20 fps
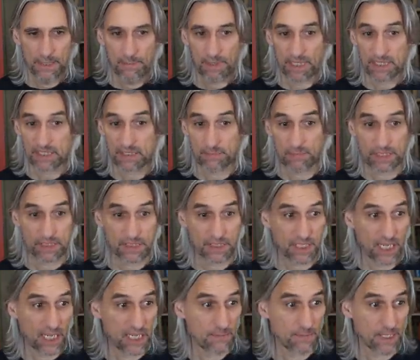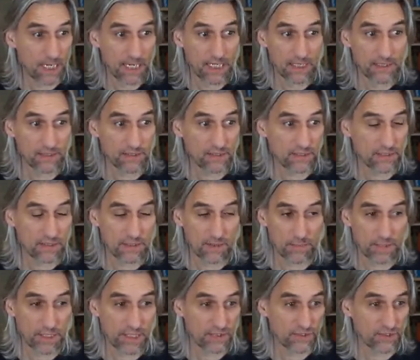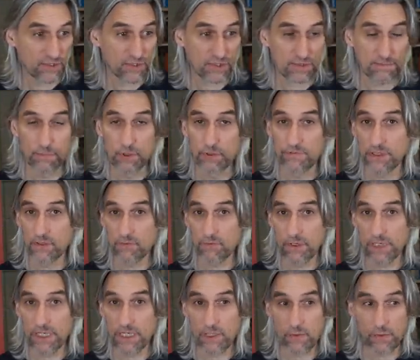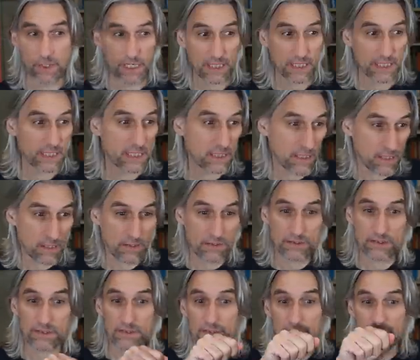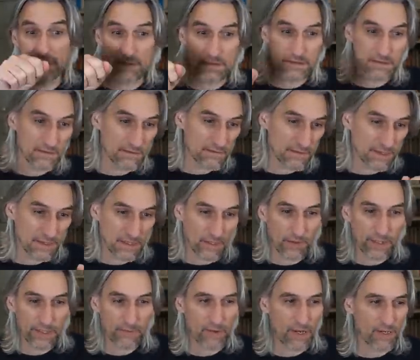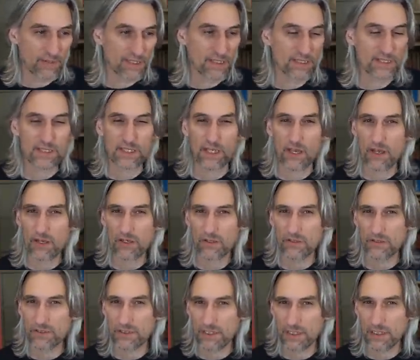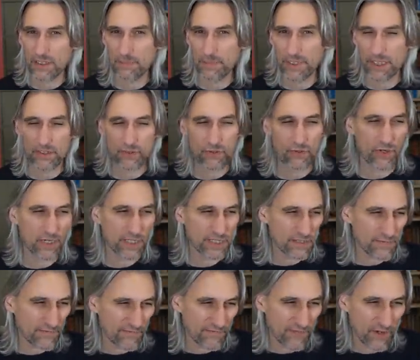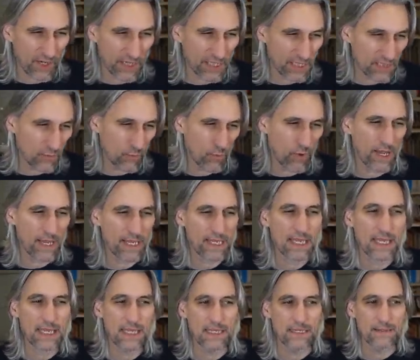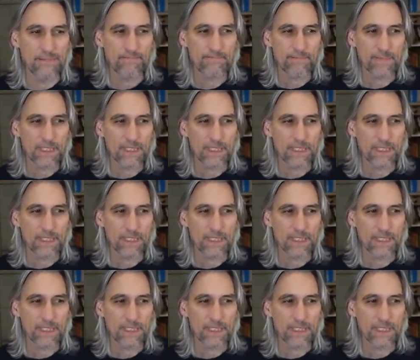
But it's a blitz game and the players are just moving really quickly. Carlsen going around in circles a little bit, trying to find a way in.